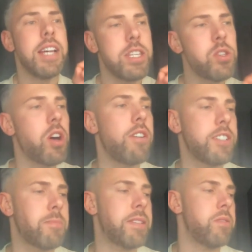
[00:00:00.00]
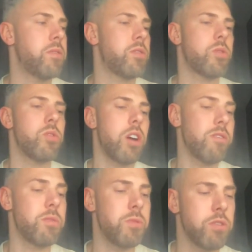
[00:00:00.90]
And you can't expect him to score
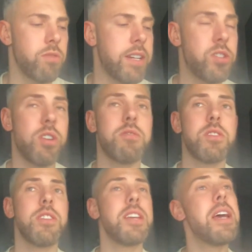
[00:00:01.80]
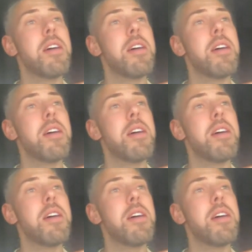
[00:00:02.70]
goals if we're not creating chances.